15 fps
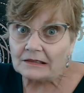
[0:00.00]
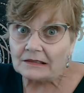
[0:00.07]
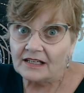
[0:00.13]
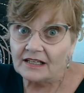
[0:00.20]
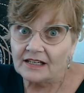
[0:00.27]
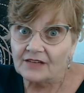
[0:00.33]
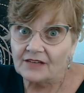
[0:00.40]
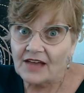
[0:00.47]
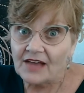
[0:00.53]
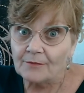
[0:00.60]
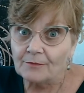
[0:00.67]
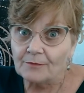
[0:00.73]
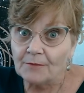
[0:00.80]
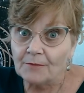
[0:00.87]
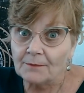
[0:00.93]
kick
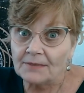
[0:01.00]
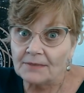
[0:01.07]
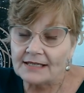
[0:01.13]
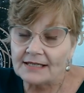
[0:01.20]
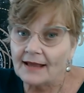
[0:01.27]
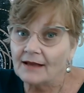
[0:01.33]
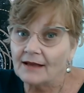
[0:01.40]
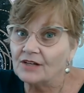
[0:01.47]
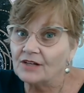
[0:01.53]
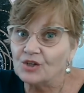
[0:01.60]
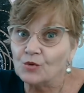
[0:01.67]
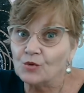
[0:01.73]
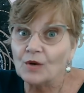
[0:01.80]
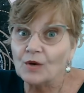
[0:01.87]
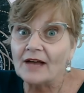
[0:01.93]
that puppy down and
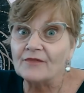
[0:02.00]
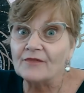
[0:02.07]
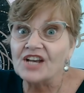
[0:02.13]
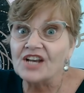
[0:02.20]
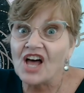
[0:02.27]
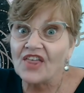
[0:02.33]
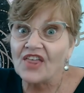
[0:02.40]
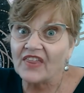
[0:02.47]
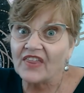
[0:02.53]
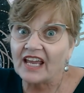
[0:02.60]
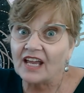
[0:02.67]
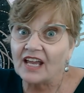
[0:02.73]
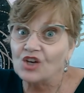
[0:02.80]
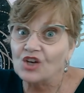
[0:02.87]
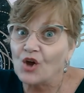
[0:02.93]
you will have
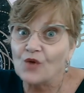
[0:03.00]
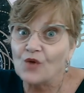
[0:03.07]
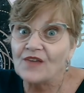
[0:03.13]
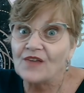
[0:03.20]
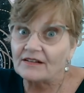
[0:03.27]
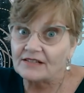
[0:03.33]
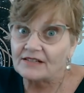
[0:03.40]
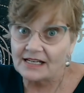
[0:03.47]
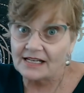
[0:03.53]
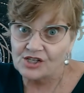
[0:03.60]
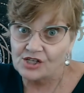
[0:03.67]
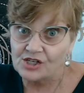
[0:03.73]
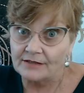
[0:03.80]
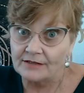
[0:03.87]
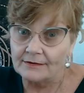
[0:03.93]
nothing, no
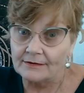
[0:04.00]
foundation.